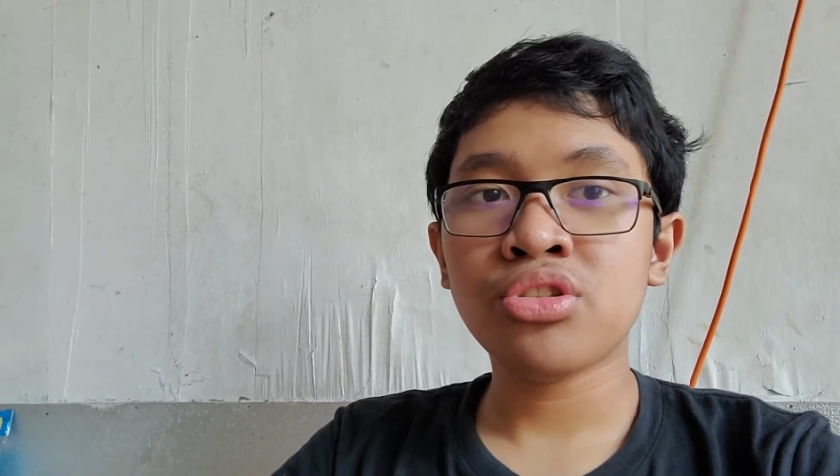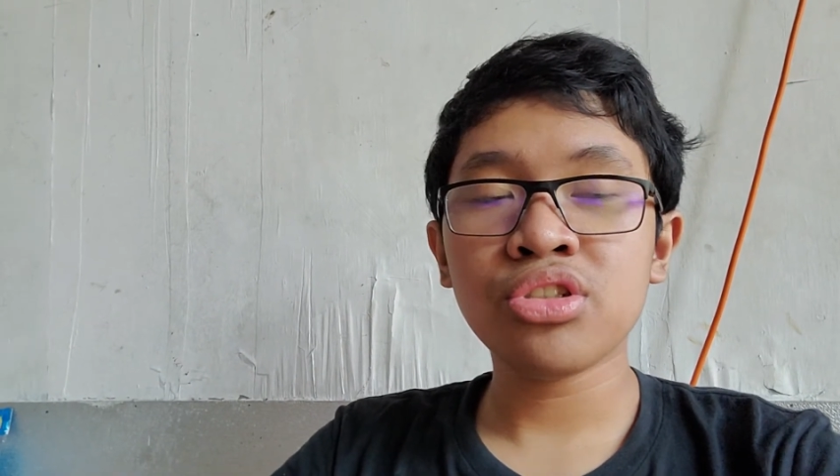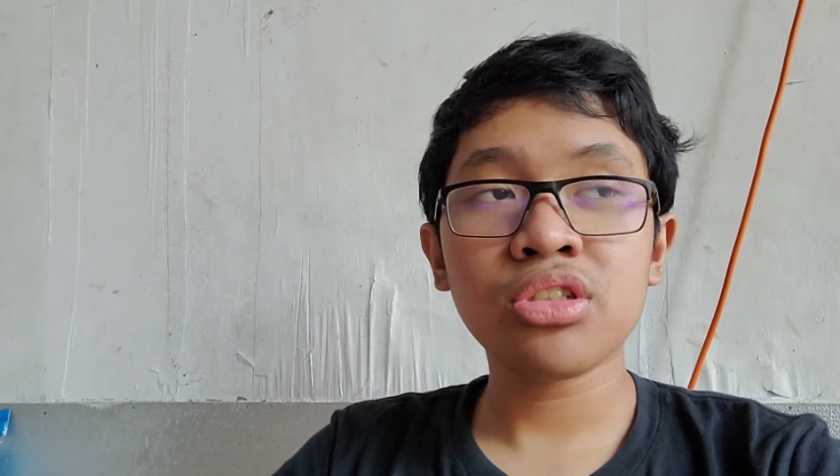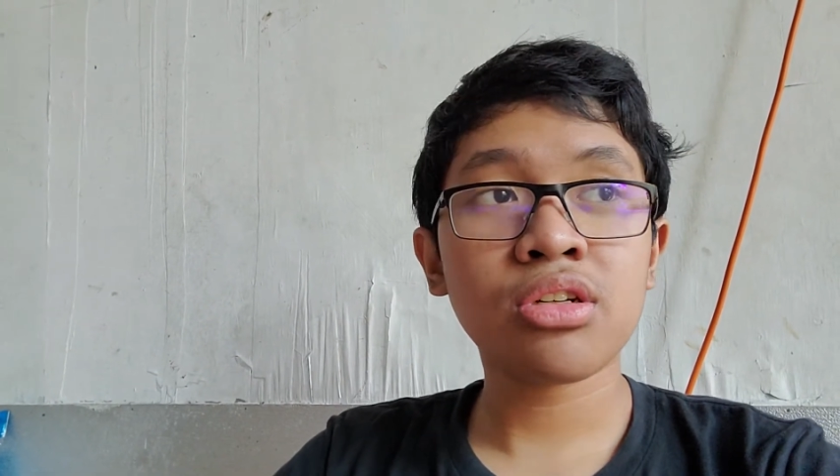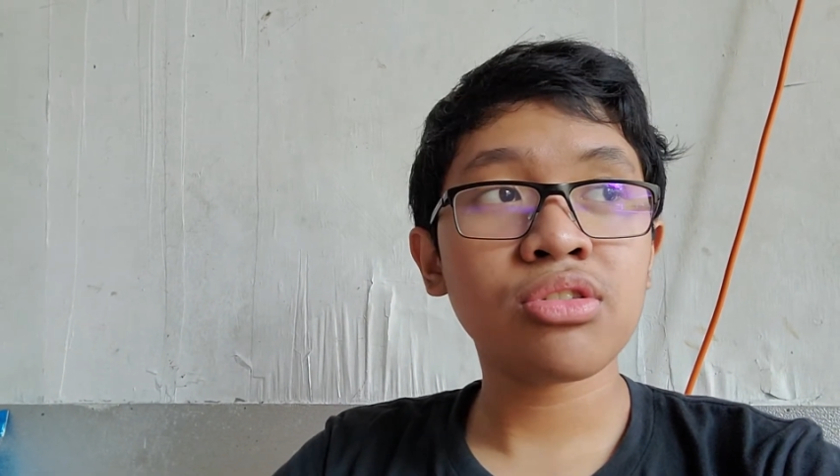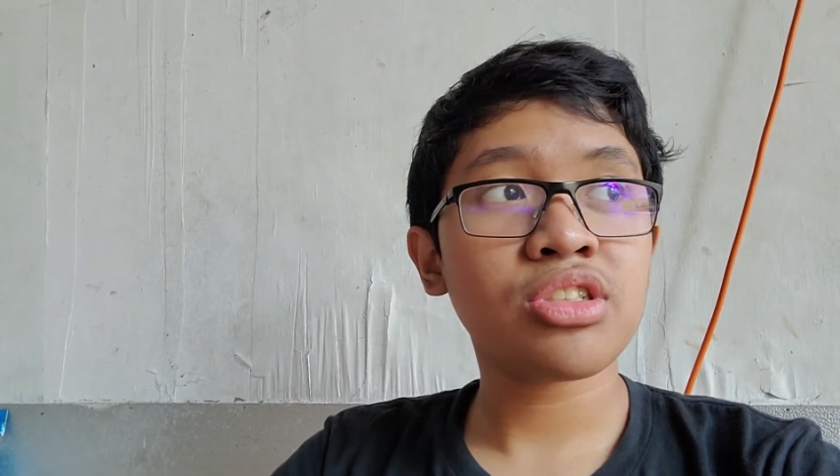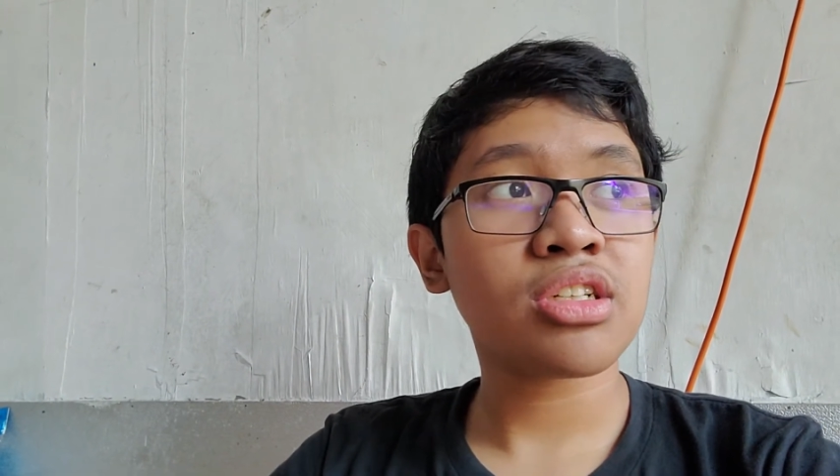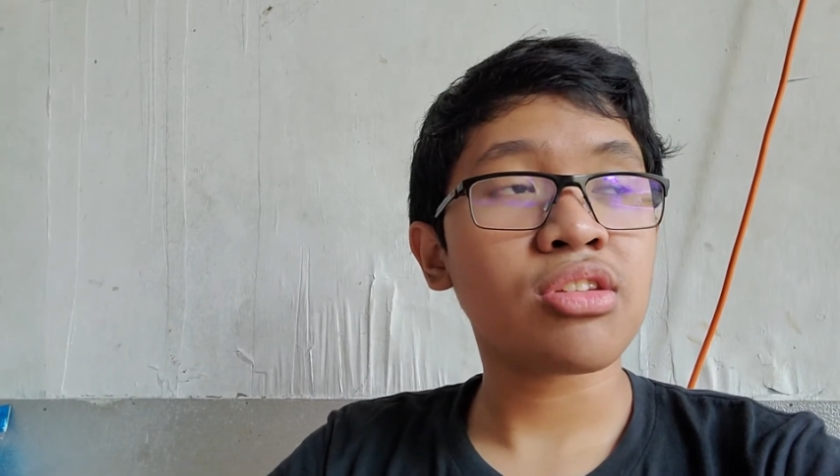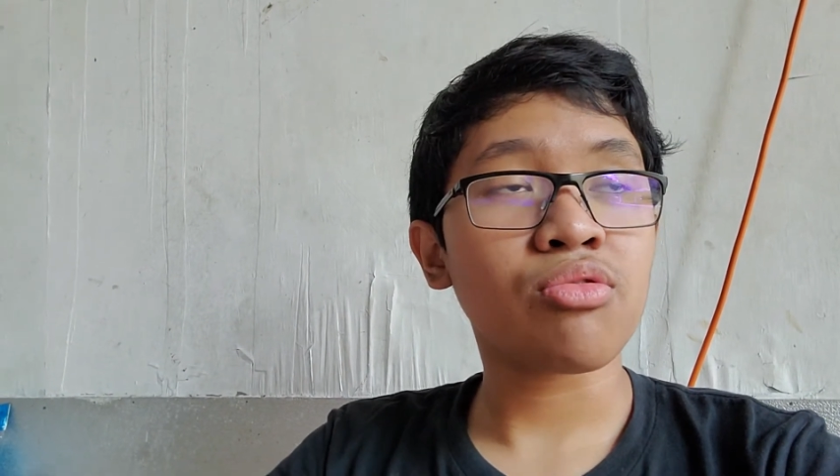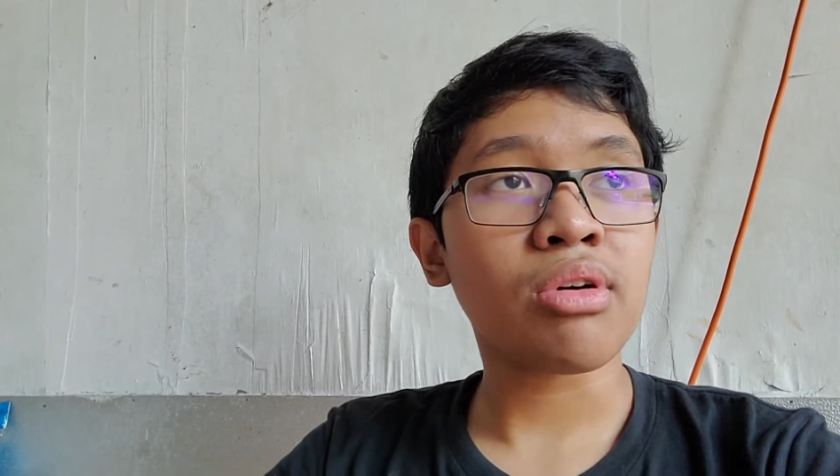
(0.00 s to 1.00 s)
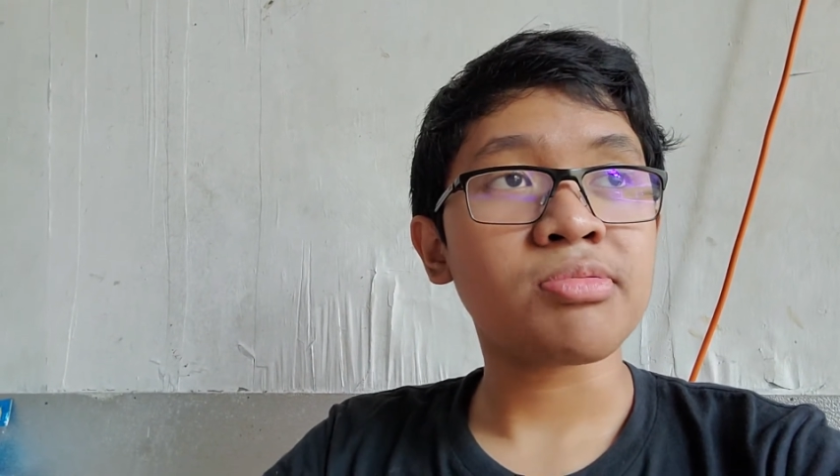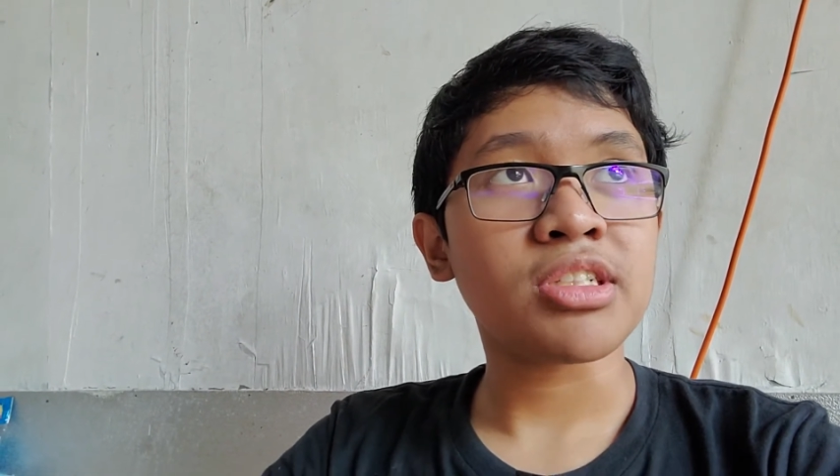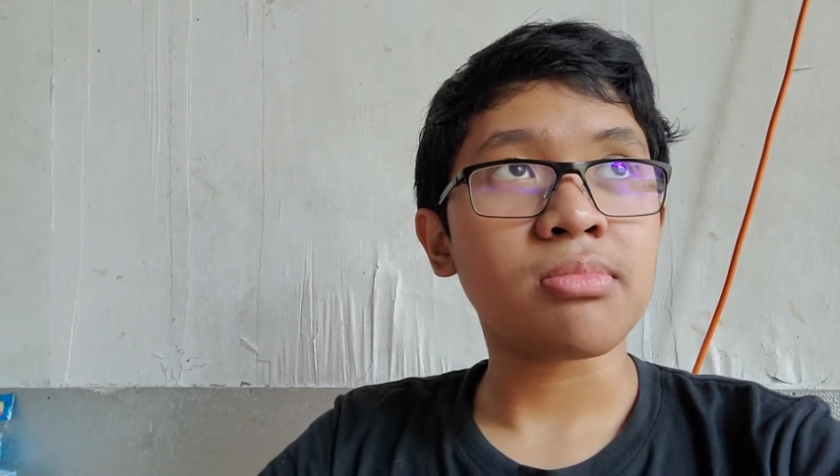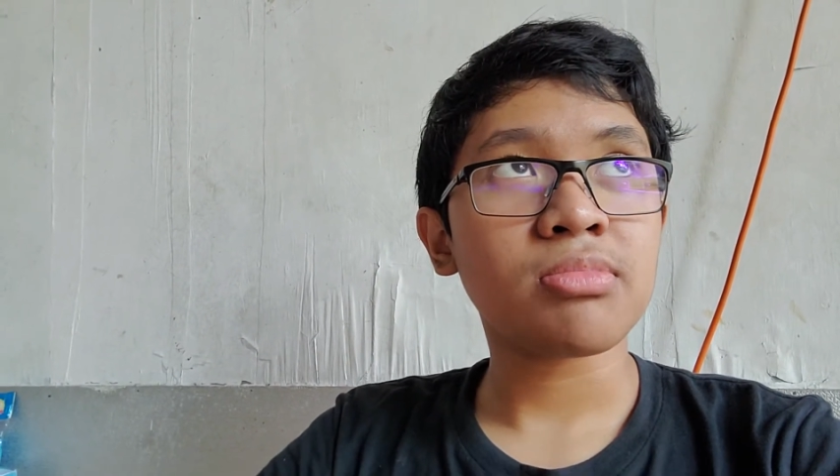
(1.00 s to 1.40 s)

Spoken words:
You should go check their website.